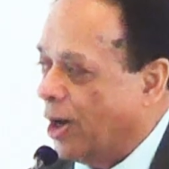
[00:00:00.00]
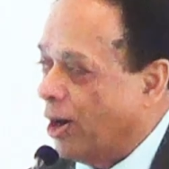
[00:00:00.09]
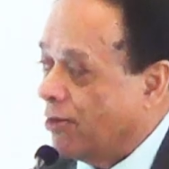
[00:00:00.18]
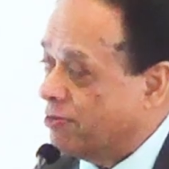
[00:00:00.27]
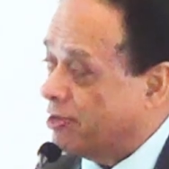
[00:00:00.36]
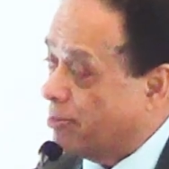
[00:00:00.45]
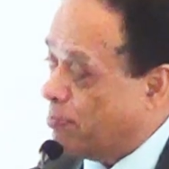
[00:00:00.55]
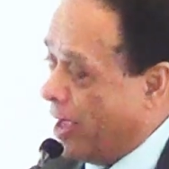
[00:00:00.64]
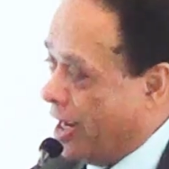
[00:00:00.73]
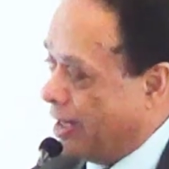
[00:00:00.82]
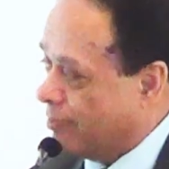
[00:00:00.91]
of the
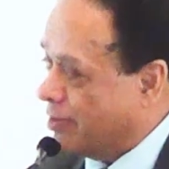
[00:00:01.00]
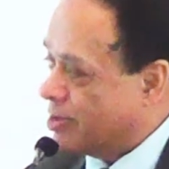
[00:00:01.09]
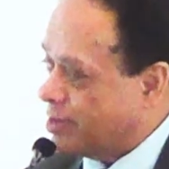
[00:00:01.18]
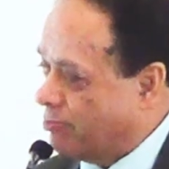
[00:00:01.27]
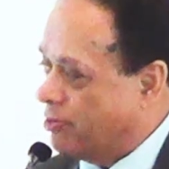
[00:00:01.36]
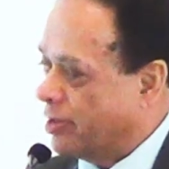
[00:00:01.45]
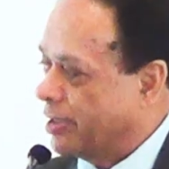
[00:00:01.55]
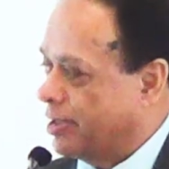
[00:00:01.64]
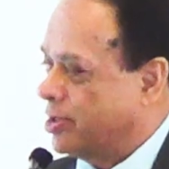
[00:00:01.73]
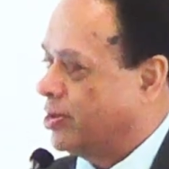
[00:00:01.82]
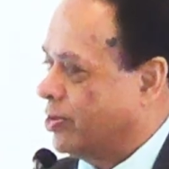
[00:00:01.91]
pain and the suffering
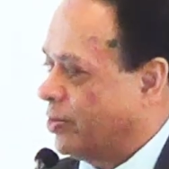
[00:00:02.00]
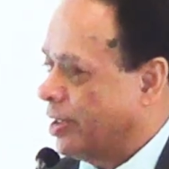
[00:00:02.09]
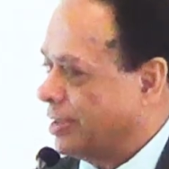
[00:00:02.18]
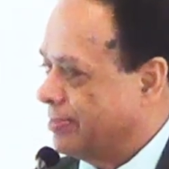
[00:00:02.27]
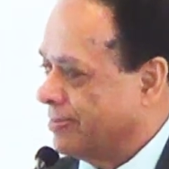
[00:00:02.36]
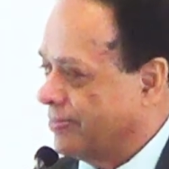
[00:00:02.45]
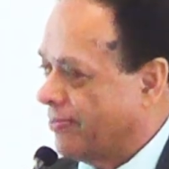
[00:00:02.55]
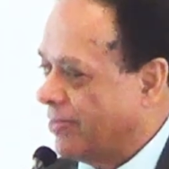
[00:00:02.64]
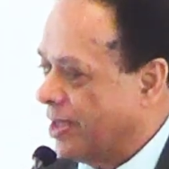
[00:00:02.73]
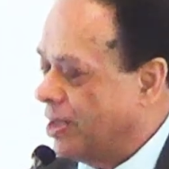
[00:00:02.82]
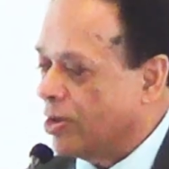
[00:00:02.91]
that you're doing.
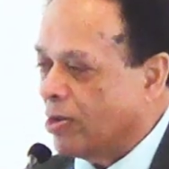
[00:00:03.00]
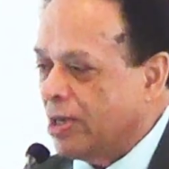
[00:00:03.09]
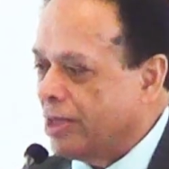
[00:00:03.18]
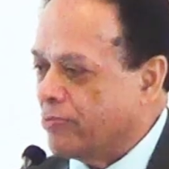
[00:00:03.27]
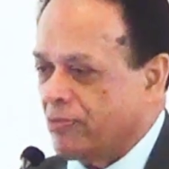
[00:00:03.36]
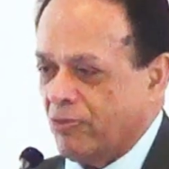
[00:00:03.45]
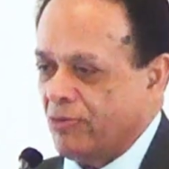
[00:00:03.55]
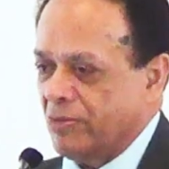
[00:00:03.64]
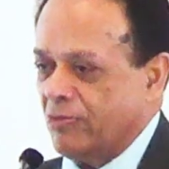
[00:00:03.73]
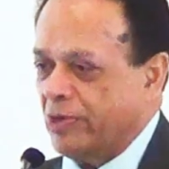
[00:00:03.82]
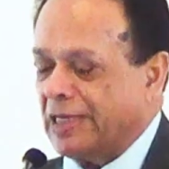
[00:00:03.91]
You're only
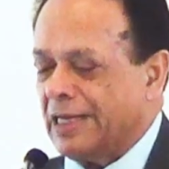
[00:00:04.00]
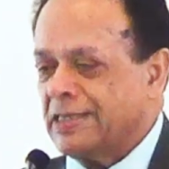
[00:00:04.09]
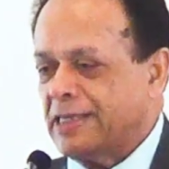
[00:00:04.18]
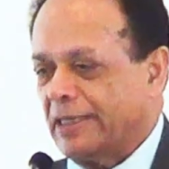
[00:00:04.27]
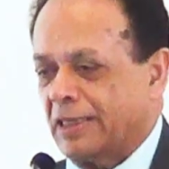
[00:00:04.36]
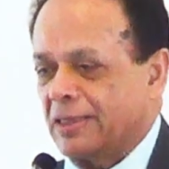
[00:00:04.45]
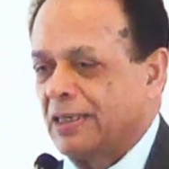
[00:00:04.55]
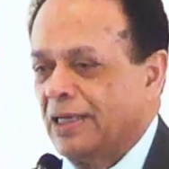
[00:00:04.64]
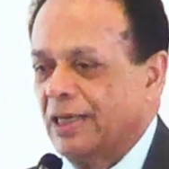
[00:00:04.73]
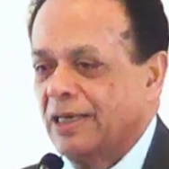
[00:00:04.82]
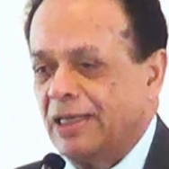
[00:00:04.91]
witnessing it.
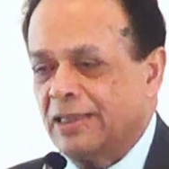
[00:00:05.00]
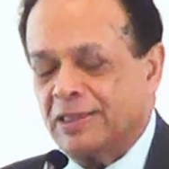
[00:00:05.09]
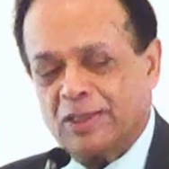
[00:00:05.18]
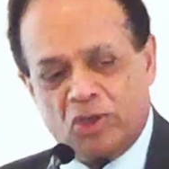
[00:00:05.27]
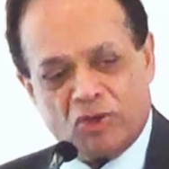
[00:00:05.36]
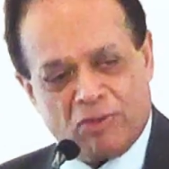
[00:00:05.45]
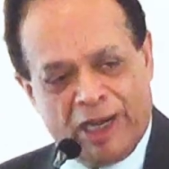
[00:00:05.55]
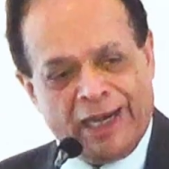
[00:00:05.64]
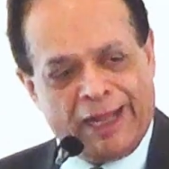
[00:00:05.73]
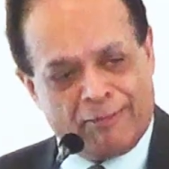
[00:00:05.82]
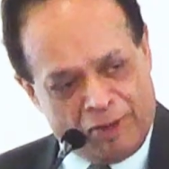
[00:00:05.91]
He said, do you
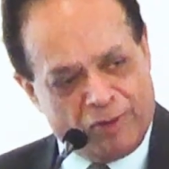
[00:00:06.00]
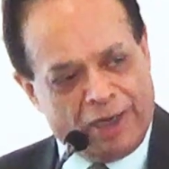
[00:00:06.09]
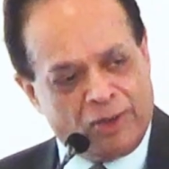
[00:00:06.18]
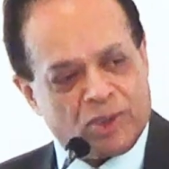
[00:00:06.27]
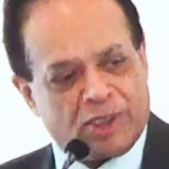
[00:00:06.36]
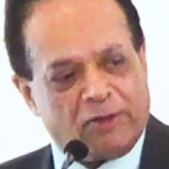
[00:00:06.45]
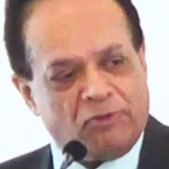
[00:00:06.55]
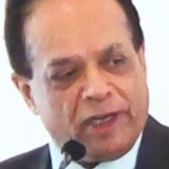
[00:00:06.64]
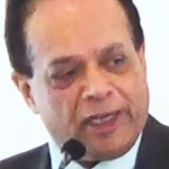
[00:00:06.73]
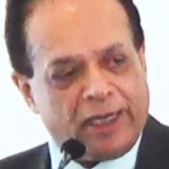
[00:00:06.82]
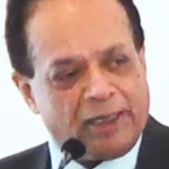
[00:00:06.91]
mind? I'm the one who's
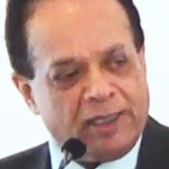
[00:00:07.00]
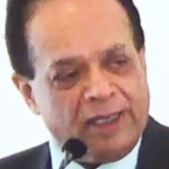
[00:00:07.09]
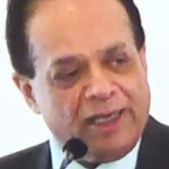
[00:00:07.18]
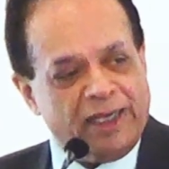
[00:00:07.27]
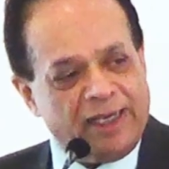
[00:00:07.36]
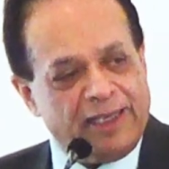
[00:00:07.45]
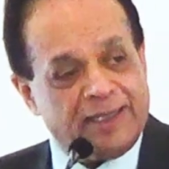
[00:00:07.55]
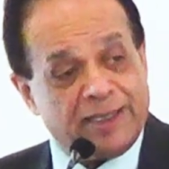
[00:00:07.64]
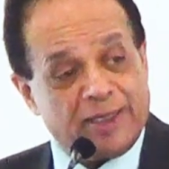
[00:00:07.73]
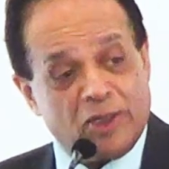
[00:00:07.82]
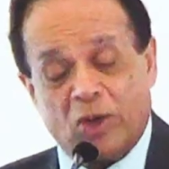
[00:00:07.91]
suffering it. He
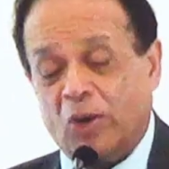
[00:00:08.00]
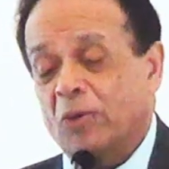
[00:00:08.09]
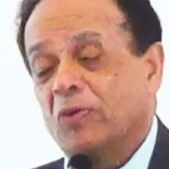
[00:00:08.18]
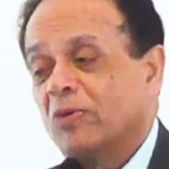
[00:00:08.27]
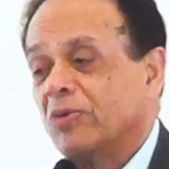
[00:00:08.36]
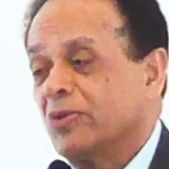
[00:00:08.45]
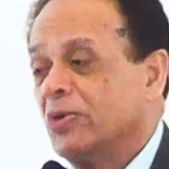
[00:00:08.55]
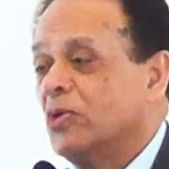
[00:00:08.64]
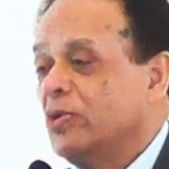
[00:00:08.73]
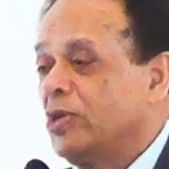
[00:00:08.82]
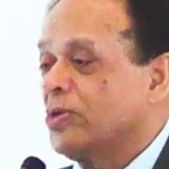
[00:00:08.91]
said, no.
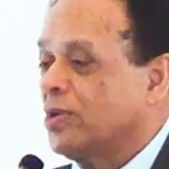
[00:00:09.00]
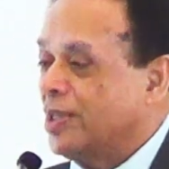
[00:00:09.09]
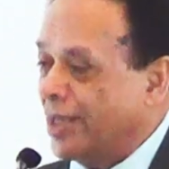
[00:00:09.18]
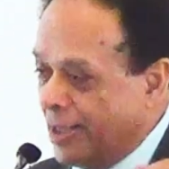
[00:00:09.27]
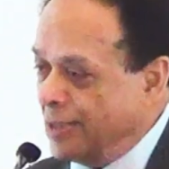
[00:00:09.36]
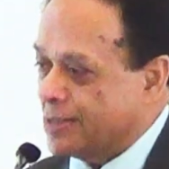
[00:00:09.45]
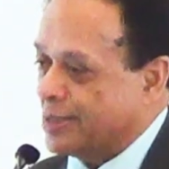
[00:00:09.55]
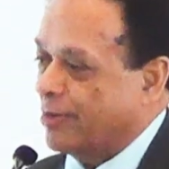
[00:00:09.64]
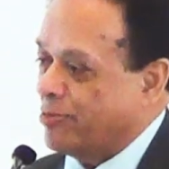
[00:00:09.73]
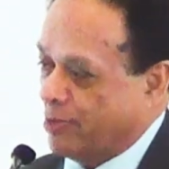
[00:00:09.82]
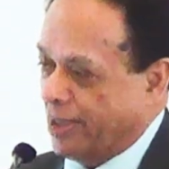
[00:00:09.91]
Who you think is
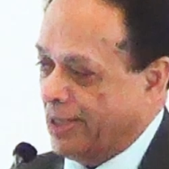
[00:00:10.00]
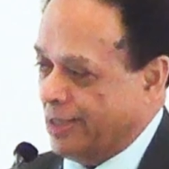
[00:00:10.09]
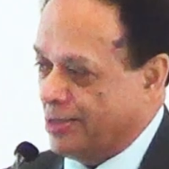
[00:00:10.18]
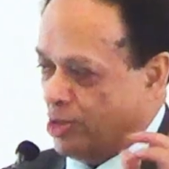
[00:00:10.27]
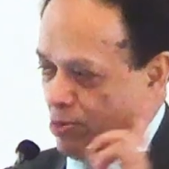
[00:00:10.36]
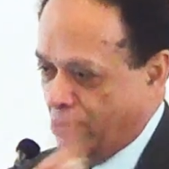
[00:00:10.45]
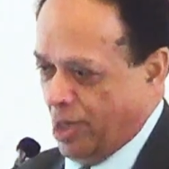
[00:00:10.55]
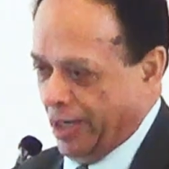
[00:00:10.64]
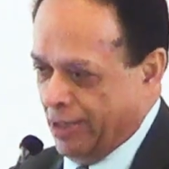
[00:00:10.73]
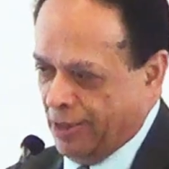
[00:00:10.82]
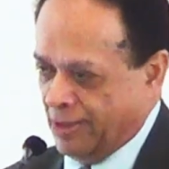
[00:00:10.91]
suffering is your
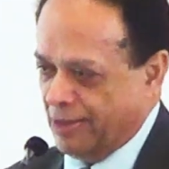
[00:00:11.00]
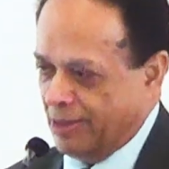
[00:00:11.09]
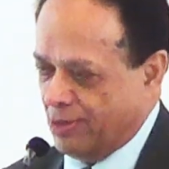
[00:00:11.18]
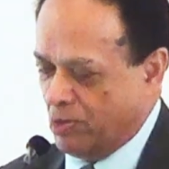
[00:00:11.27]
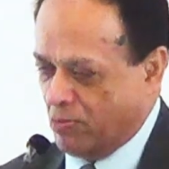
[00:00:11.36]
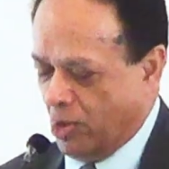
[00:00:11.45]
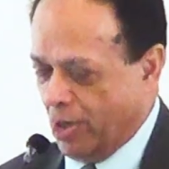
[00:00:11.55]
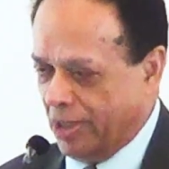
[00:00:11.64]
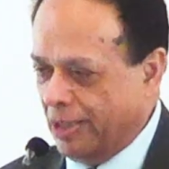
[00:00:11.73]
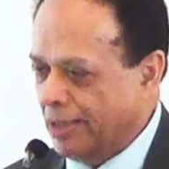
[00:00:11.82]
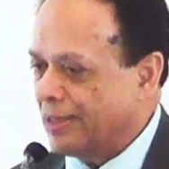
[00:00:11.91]
mind, is your
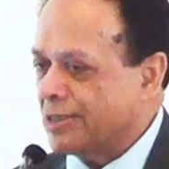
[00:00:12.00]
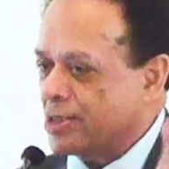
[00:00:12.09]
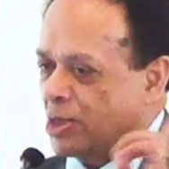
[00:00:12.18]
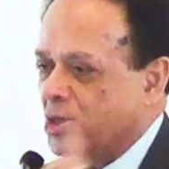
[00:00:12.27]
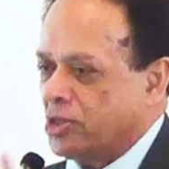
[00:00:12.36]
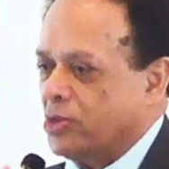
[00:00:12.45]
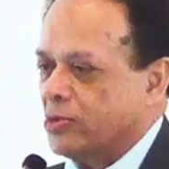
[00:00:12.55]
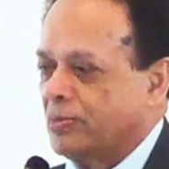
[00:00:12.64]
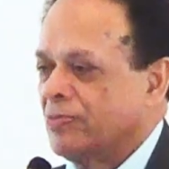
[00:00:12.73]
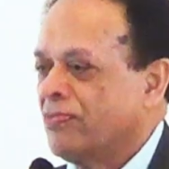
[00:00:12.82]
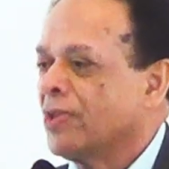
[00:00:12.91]
body. That's not
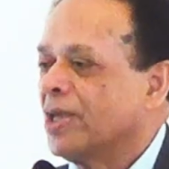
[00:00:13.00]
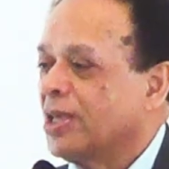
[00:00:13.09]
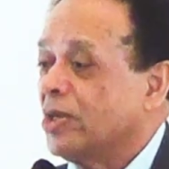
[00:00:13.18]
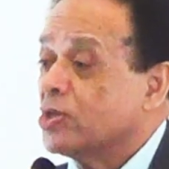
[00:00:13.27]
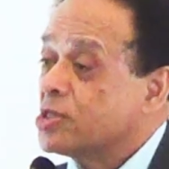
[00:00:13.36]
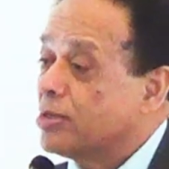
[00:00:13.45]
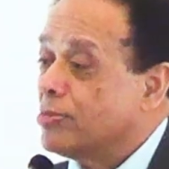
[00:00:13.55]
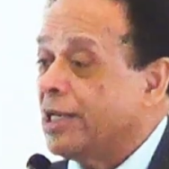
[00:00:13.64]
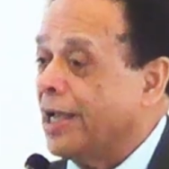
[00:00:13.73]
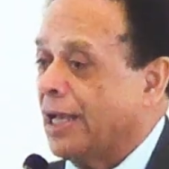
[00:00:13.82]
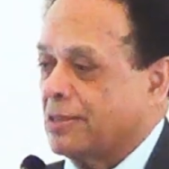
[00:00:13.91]
you. You're
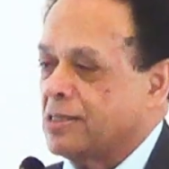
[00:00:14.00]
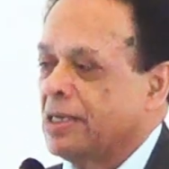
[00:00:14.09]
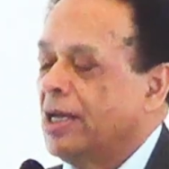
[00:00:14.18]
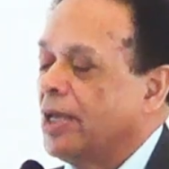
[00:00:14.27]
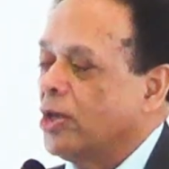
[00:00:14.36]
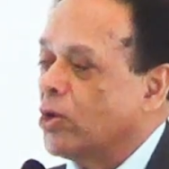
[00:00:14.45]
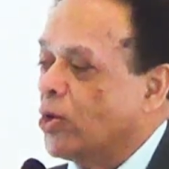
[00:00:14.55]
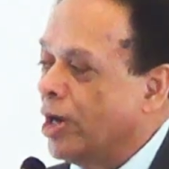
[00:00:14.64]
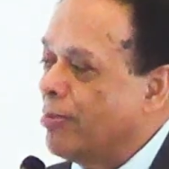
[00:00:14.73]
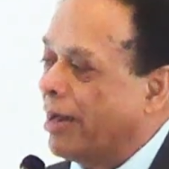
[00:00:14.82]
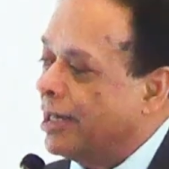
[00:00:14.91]
somebody else. You
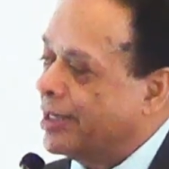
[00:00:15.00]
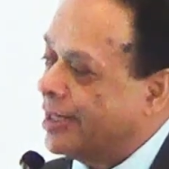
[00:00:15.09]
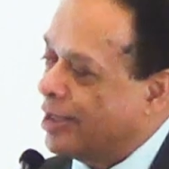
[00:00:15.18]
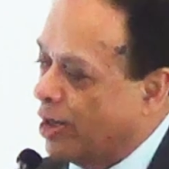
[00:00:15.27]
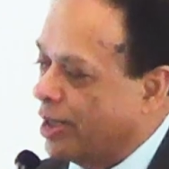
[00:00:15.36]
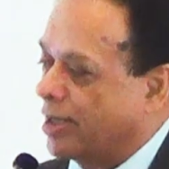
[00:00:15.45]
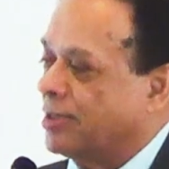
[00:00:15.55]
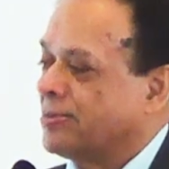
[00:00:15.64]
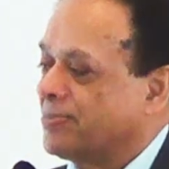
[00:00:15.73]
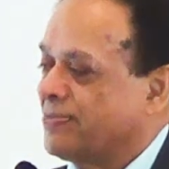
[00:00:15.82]
go and meditate on it.